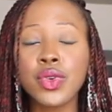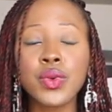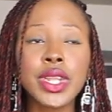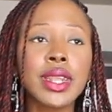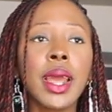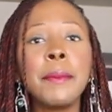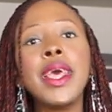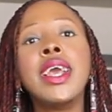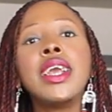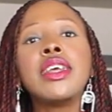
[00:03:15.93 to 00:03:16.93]
to do with them
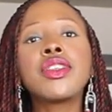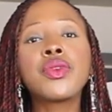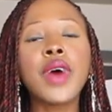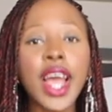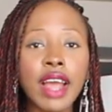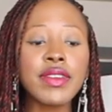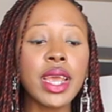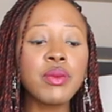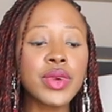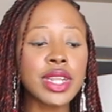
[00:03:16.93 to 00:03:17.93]
is to have
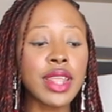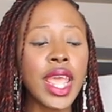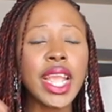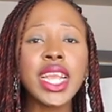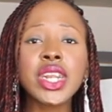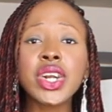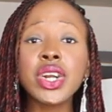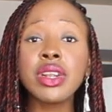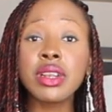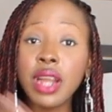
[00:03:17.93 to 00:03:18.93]
them with either
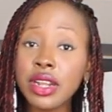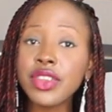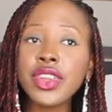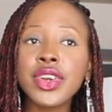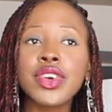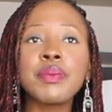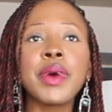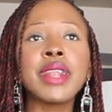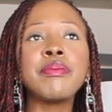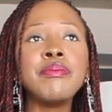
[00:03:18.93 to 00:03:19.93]
another skirt
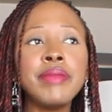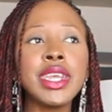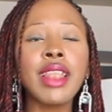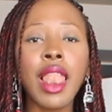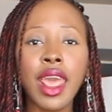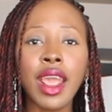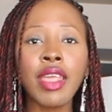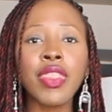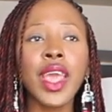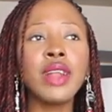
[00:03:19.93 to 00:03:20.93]
but
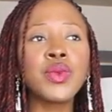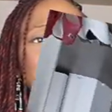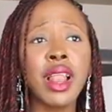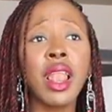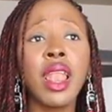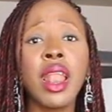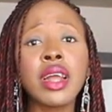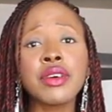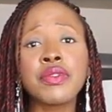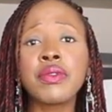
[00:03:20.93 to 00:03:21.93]
mid-length and with a
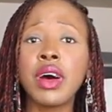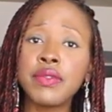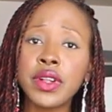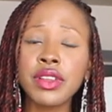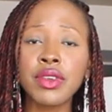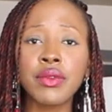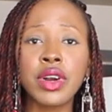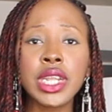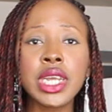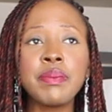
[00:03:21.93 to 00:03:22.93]
lot of ruffles
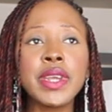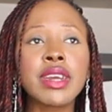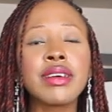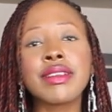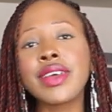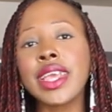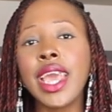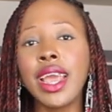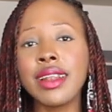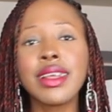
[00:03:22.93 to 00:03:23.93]
around it, because
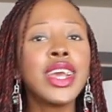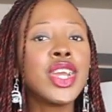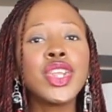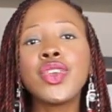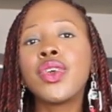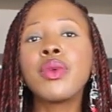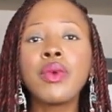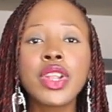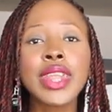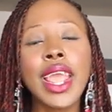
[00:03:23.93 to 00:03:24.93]
again, you
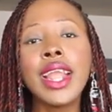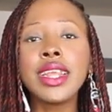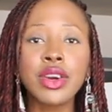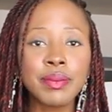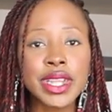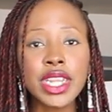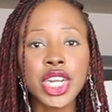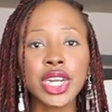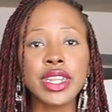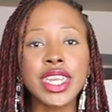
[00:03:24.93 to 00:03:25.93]
don't want any
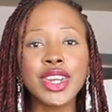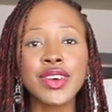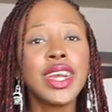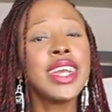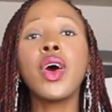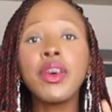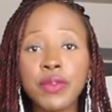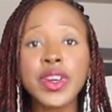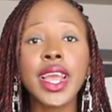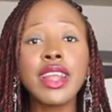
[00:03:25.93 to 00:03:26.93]
competition here.
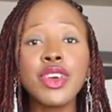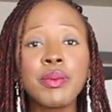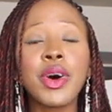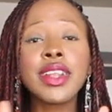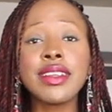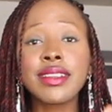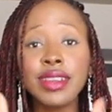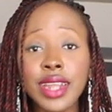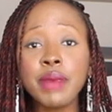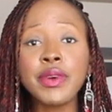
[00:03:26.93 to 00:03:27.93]
Forget about this
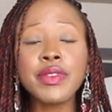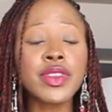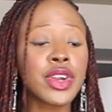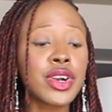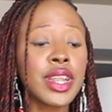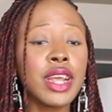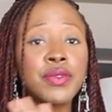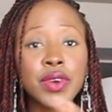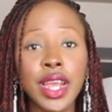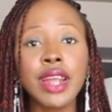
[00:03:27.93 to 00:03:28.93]
type of skirt
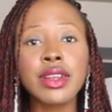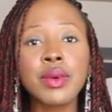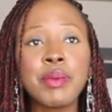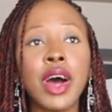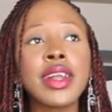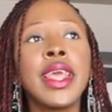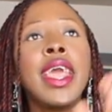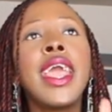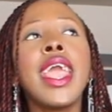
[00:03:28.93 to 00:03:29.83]
and forget about